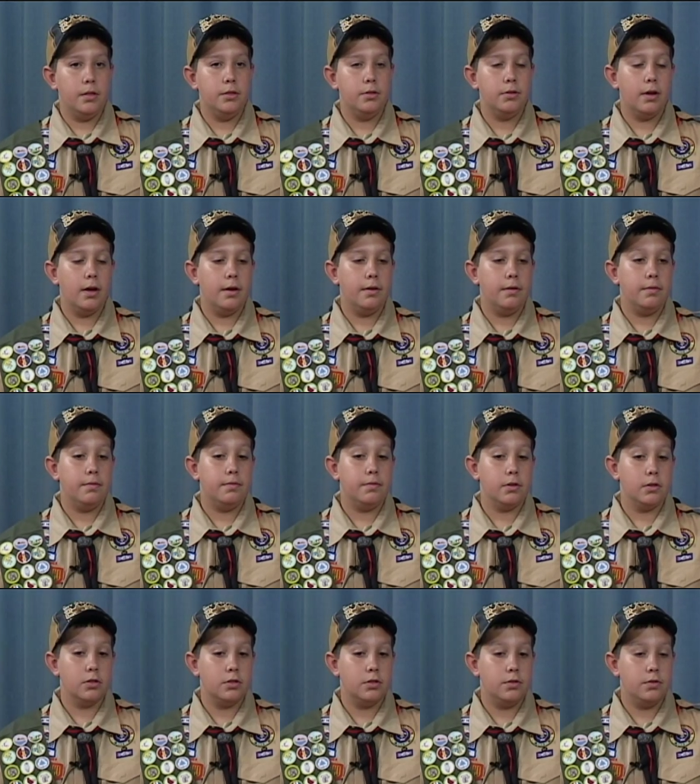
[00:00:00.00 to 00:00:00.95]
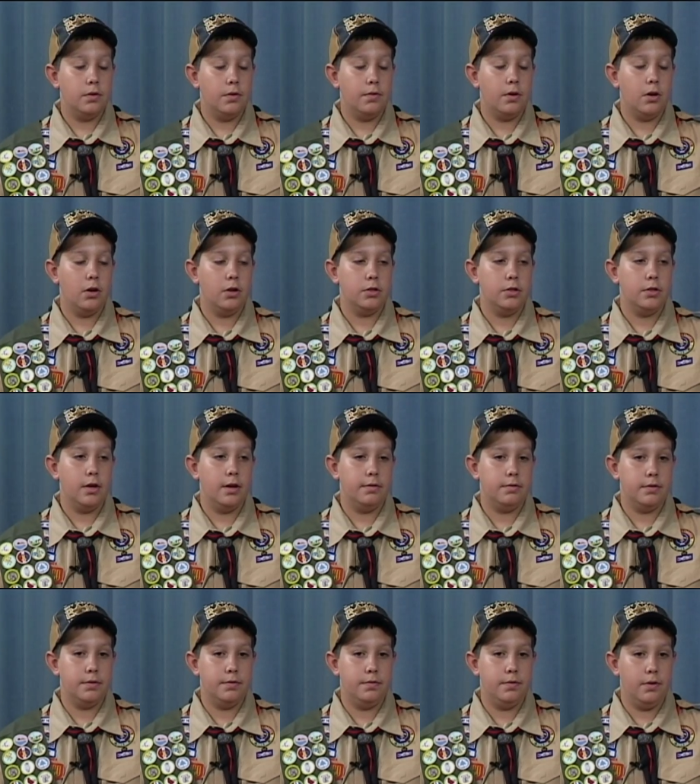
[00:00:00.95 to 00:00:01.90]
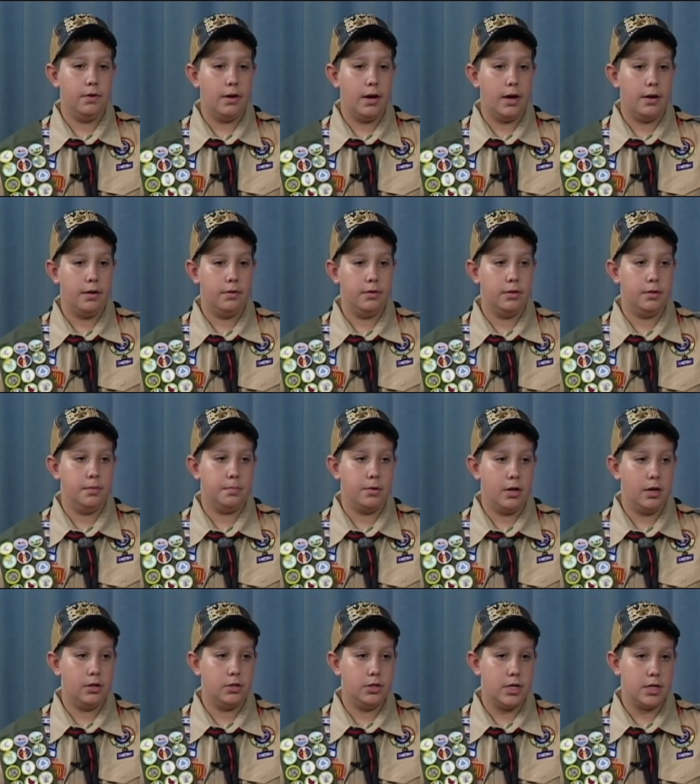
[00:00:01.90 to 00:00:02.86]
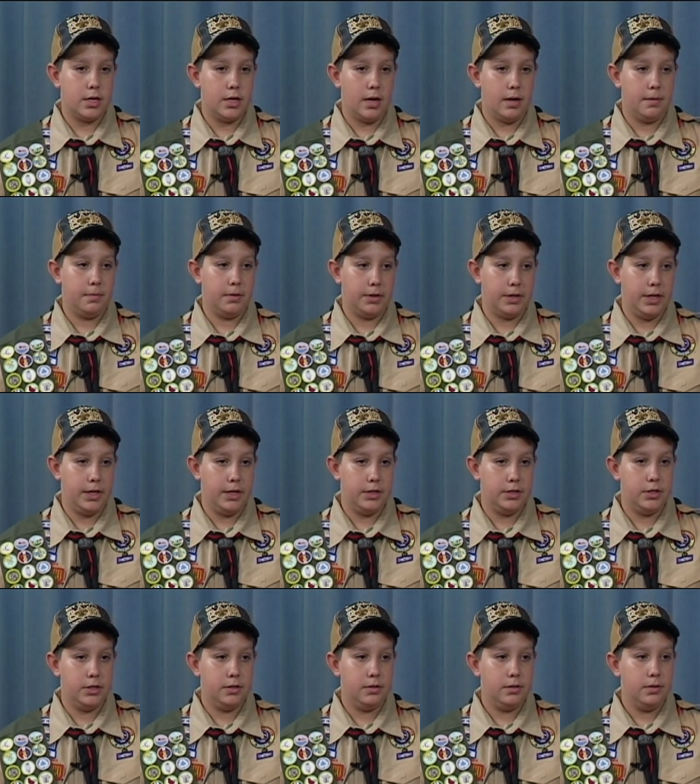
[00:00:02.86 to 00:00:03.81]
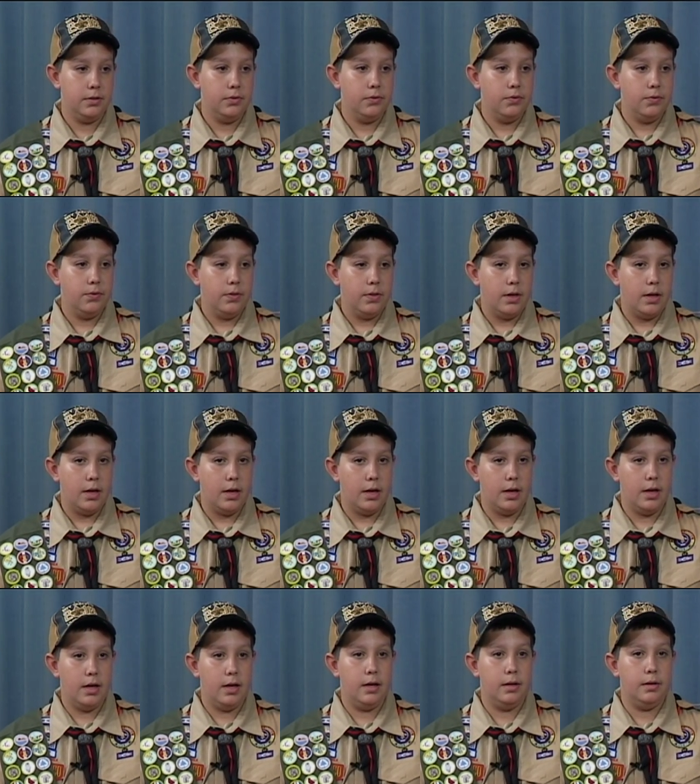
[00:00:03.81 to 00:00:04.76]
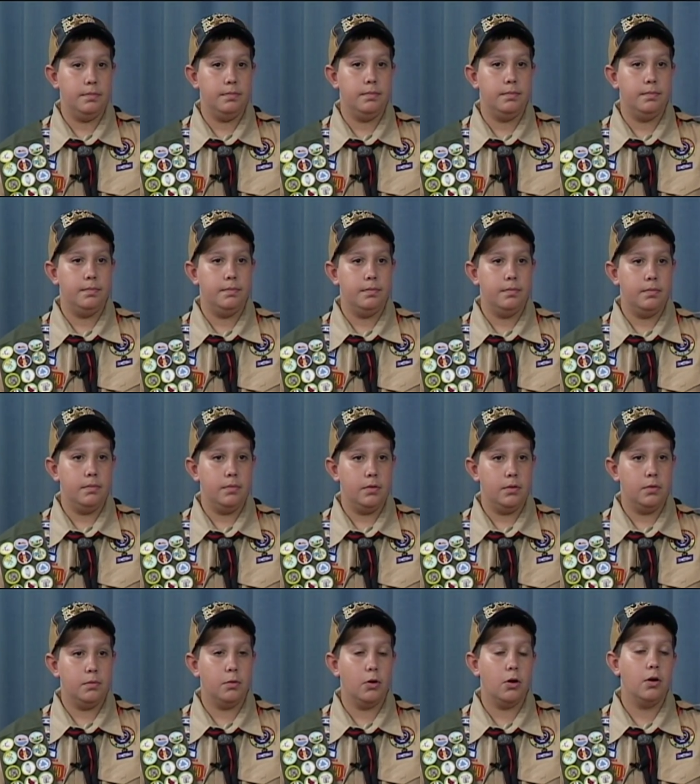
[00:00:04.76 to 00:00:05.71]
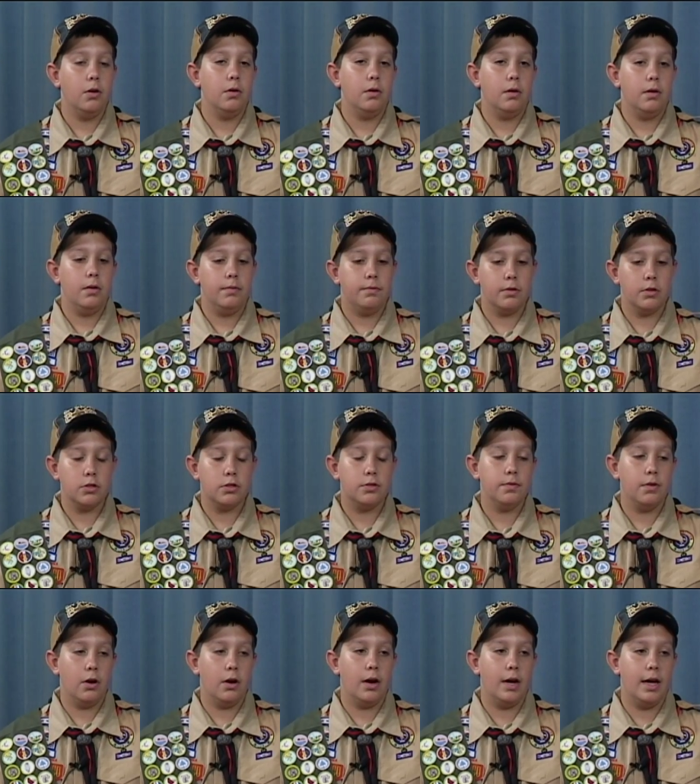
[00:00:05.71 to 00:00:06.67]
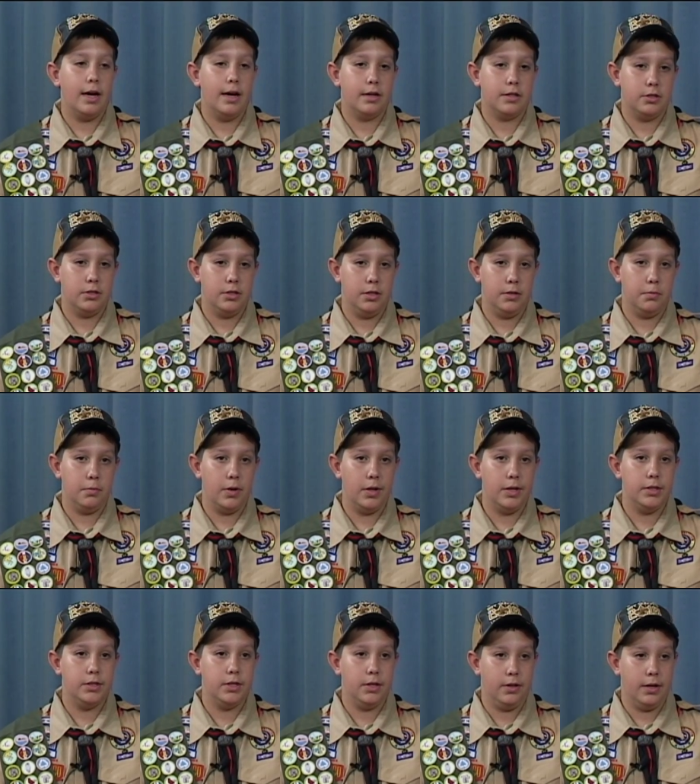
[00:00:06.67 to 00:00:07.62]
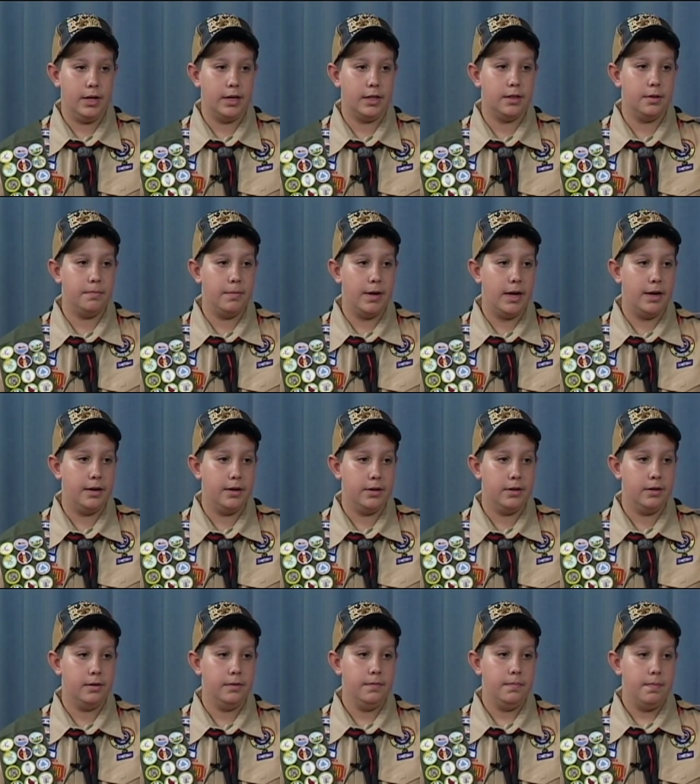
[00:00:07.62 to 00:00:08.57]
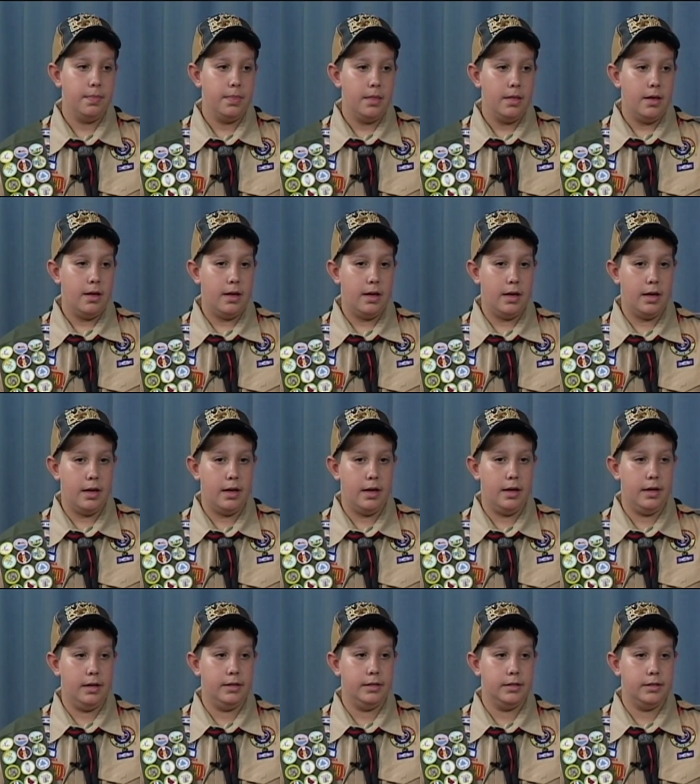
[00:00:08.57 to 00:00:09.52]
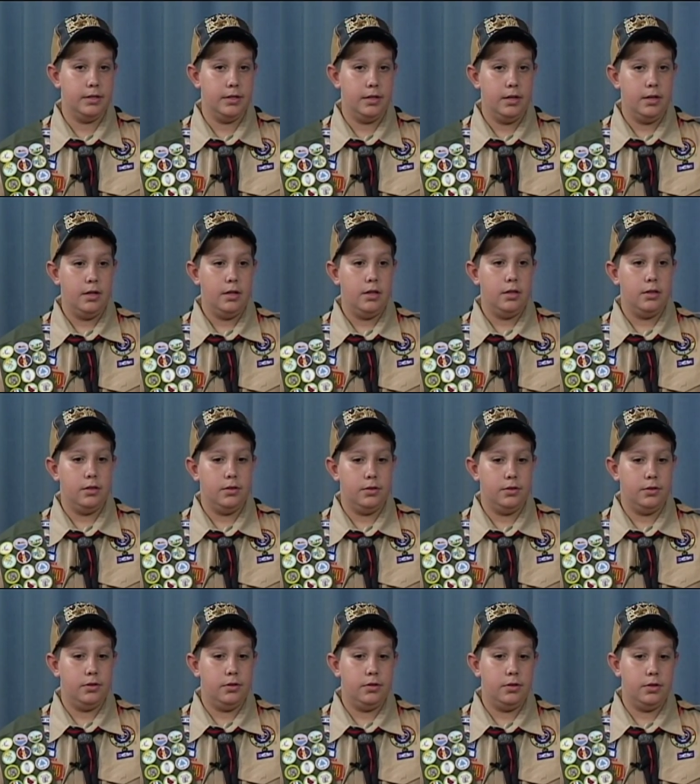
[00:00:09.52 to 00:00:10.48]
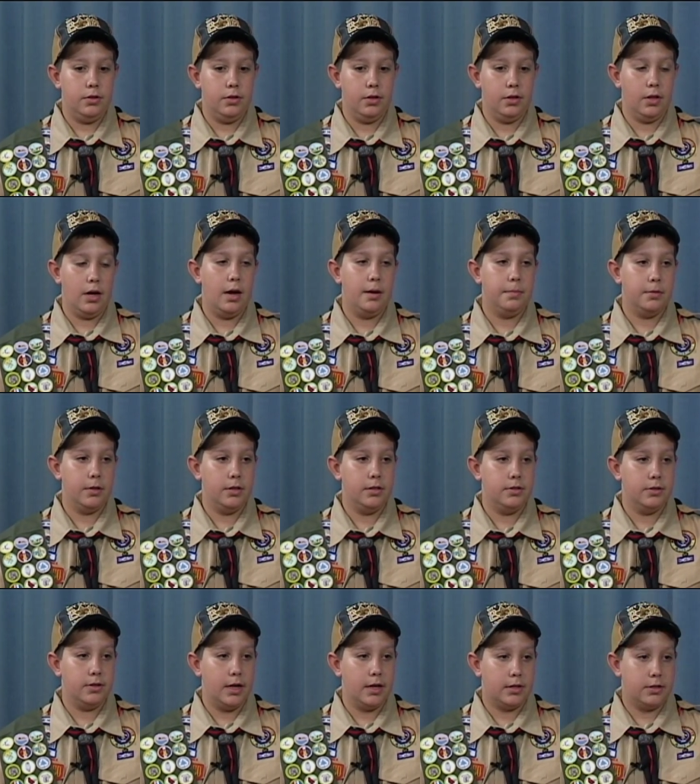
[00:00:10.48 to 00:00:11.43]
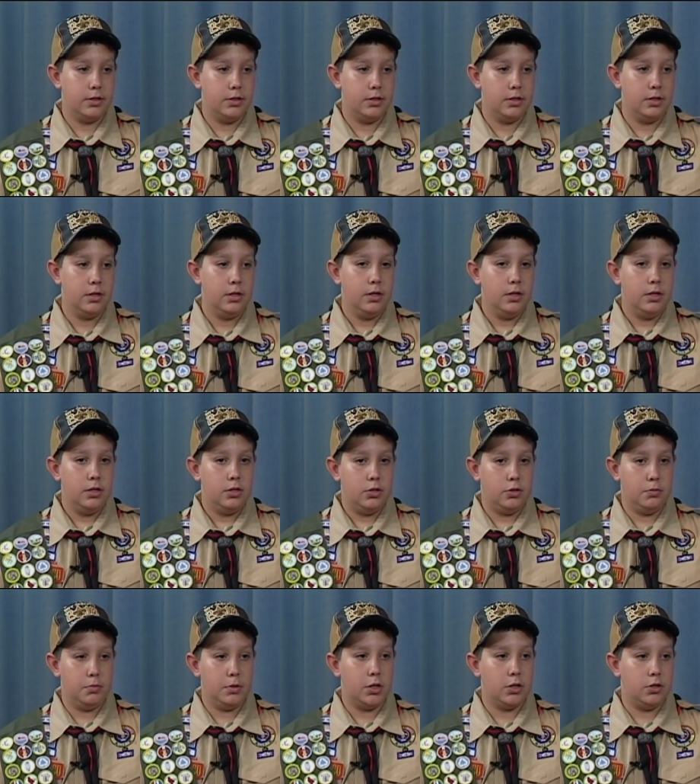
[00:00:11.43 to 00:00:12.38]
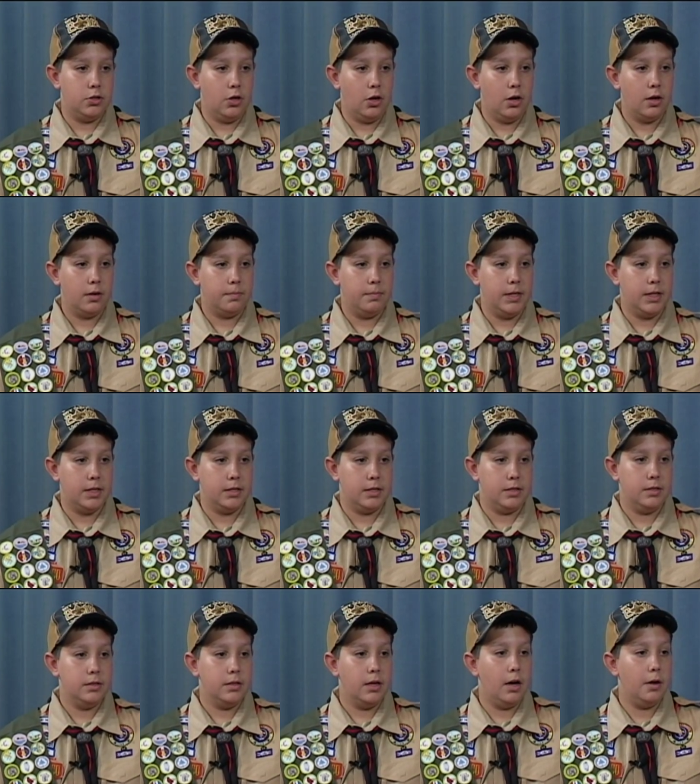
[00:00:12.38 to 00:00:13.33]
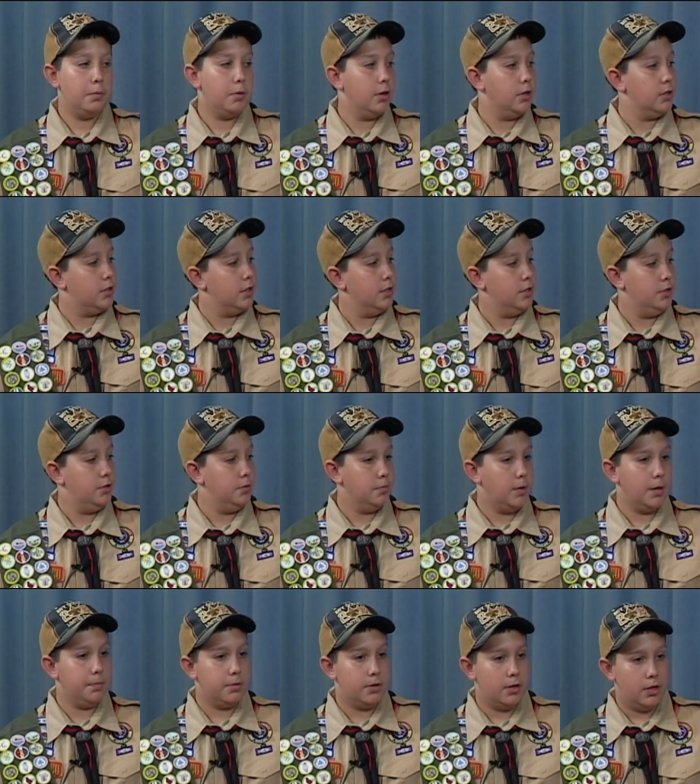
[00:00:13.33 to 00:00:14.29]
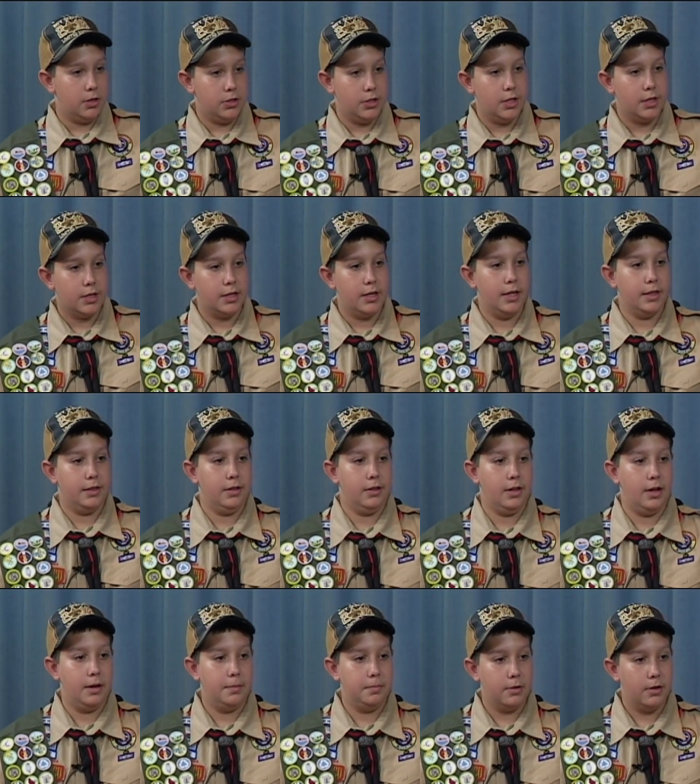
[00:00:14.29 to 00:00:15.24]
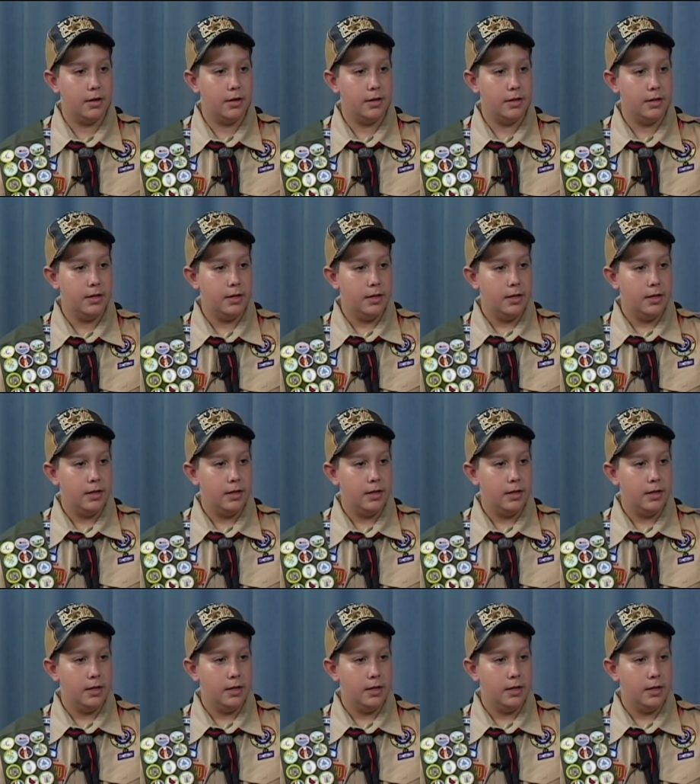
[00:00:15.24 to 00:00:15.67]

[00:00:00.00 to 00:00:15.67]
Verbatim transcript: you first of all, you have to fill out the project application. And, well, first of all, I actually went to, like, the mayor and the library director, so we could talk because I wanted to do my project at the library